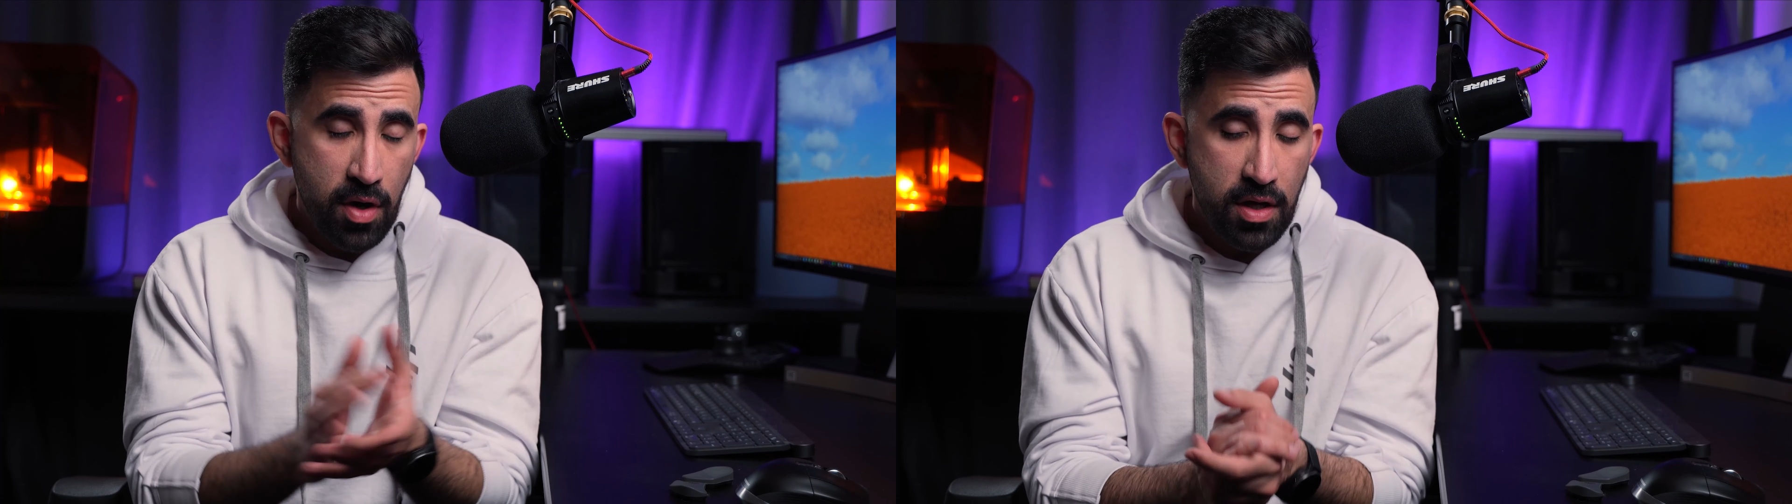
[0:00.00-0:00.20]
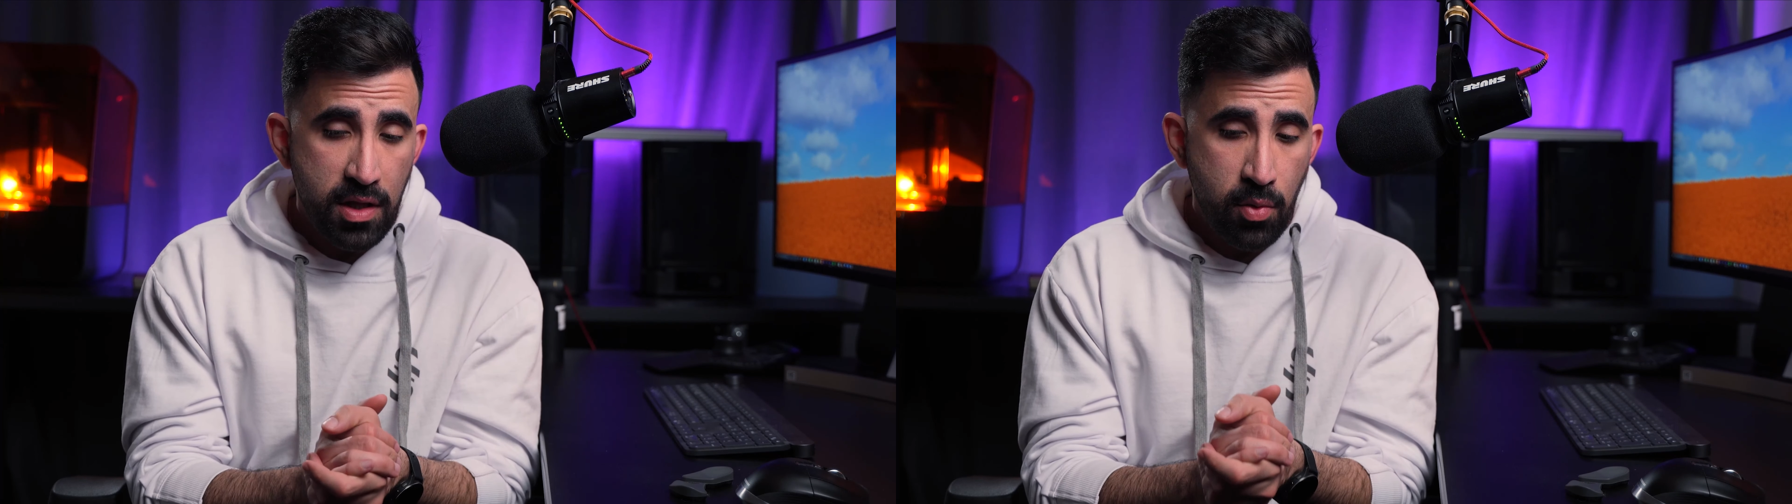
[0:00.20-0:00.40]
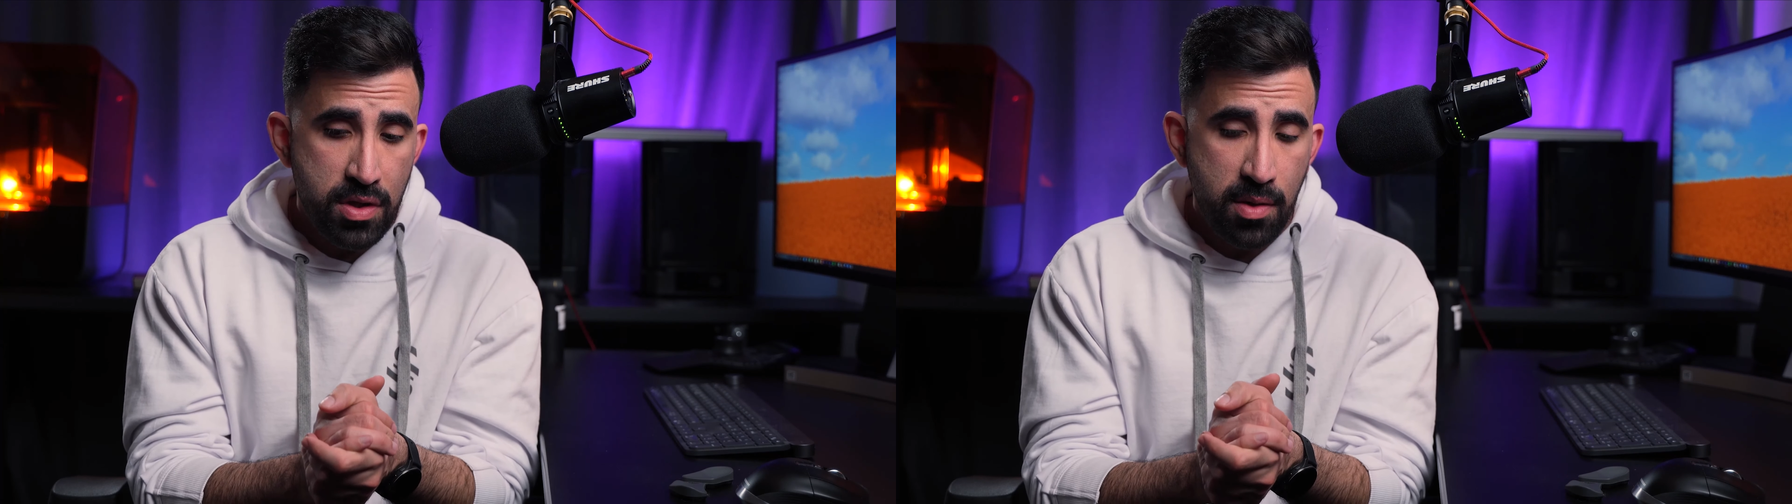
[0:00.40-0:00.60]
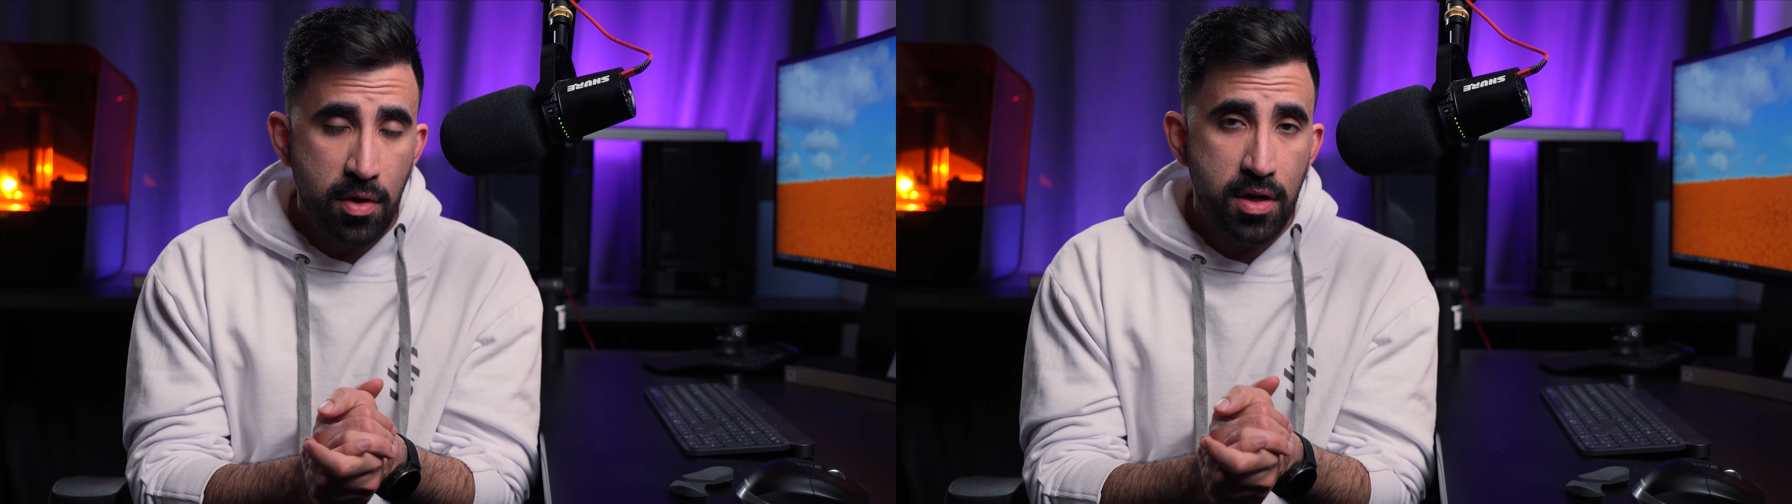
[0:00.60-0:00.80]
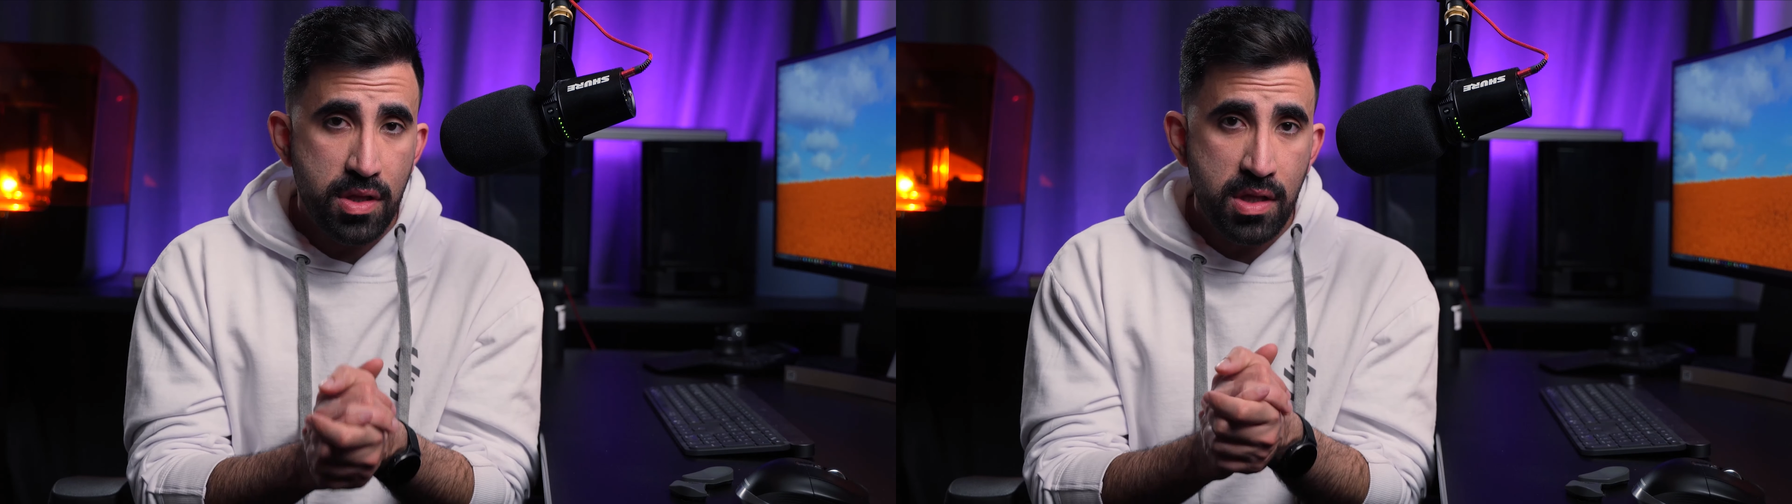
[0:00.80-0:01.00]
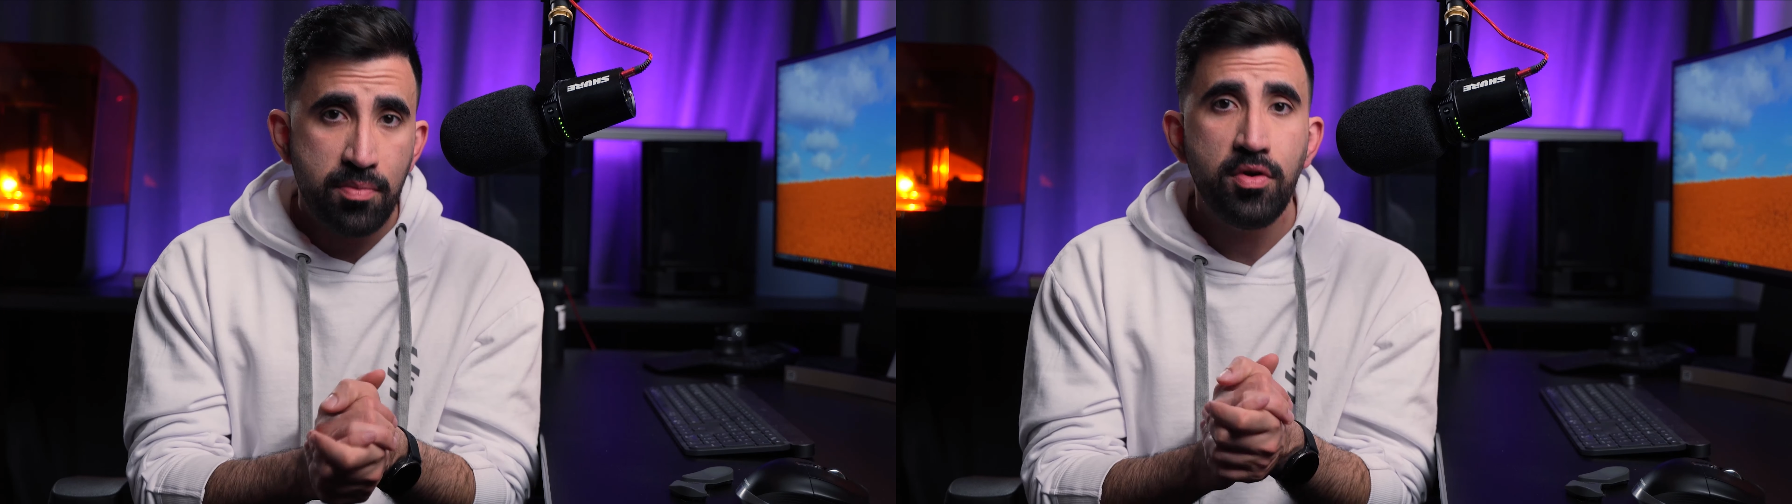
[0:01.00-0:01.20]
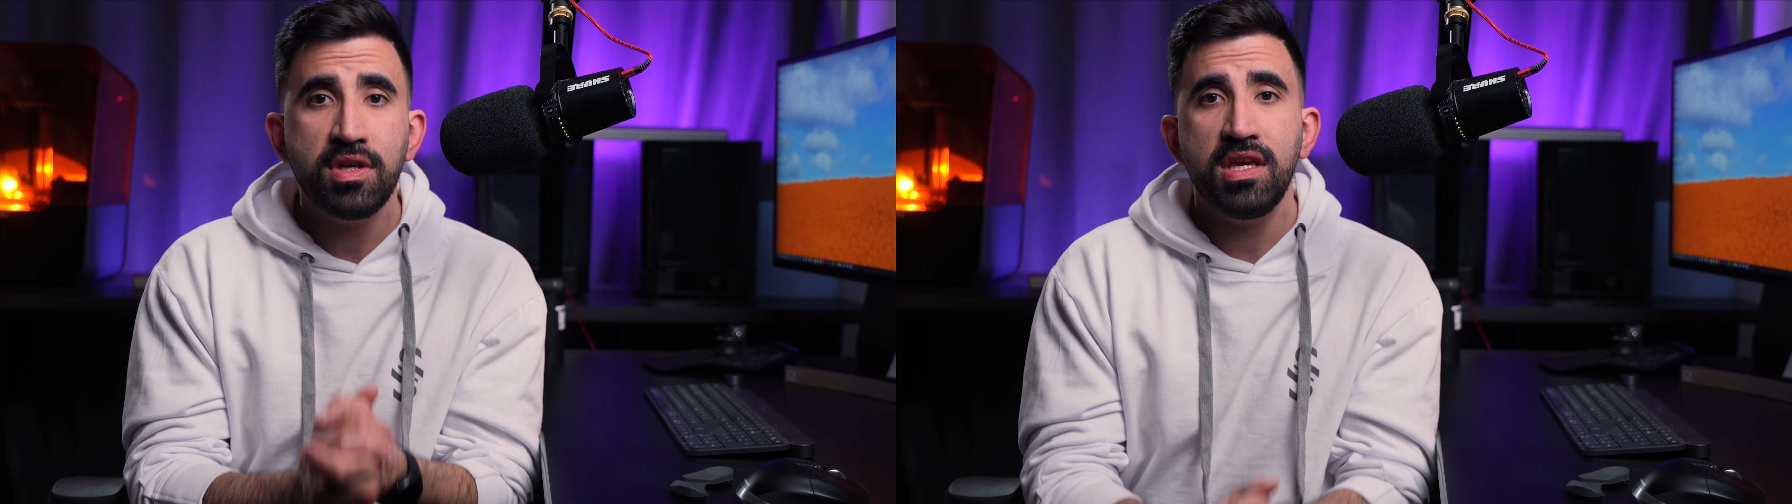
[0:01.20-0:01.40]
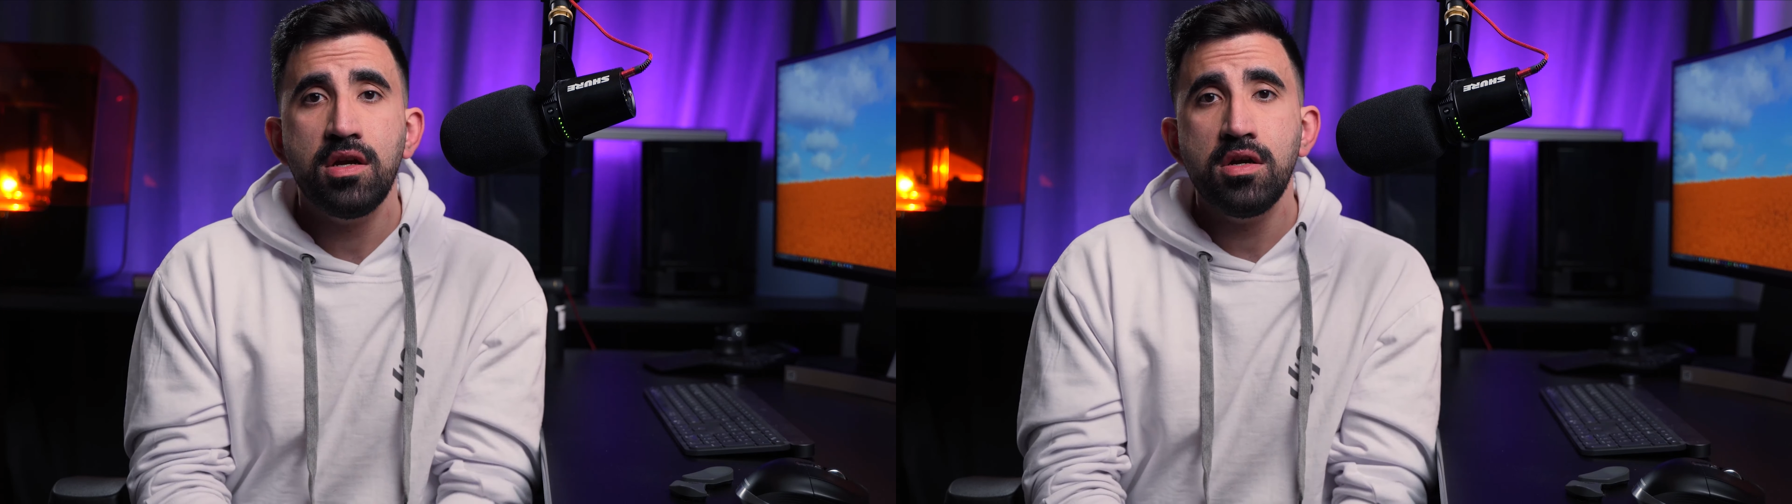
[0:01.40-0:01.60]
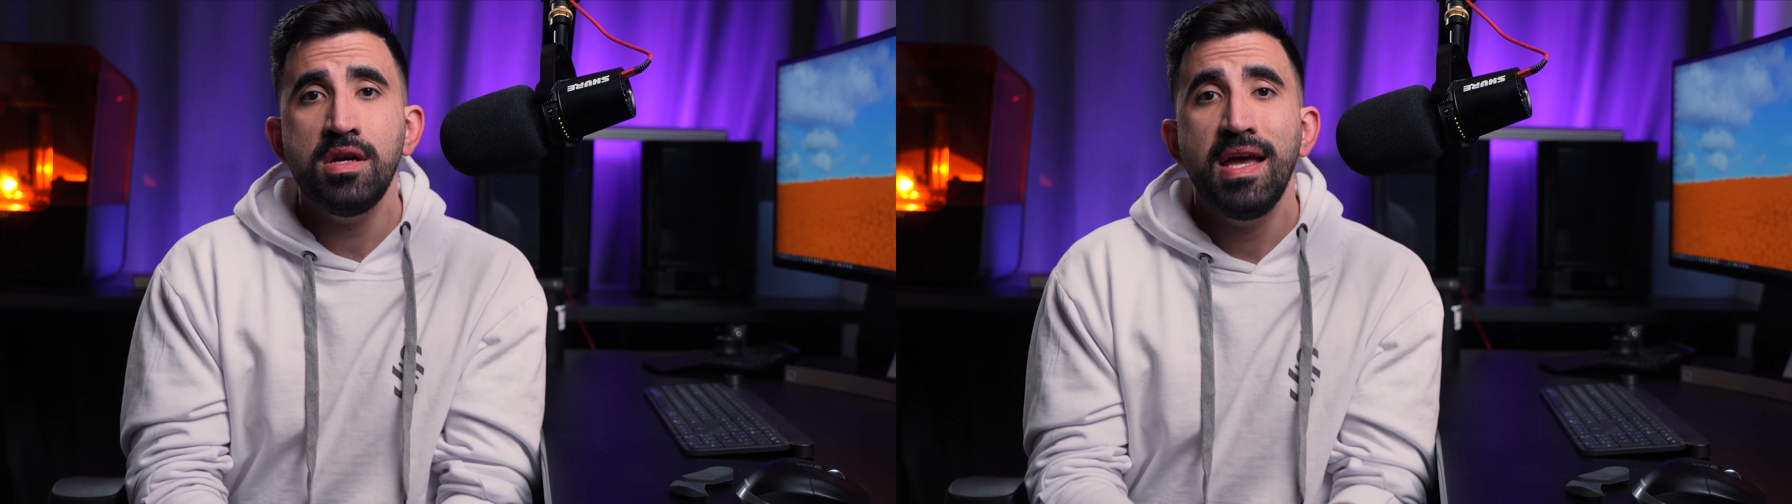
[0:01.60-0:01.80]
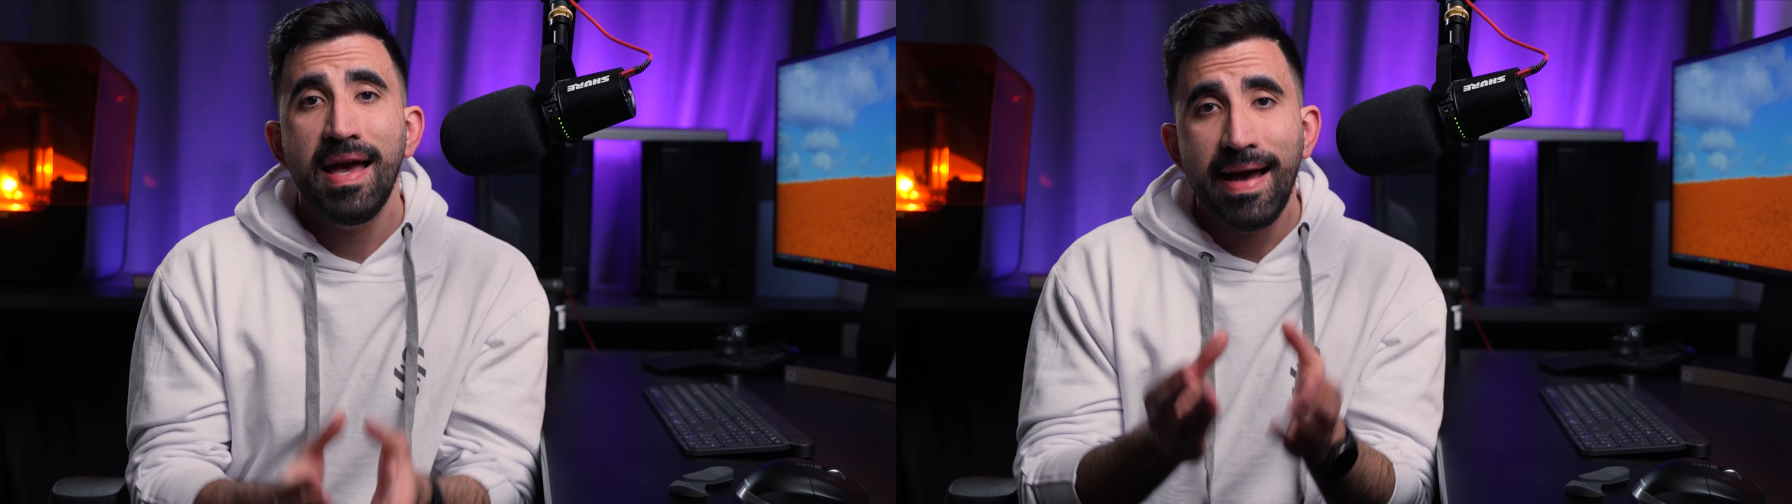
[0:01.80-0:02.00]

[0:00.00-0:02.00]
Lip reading: but it was about a simple gear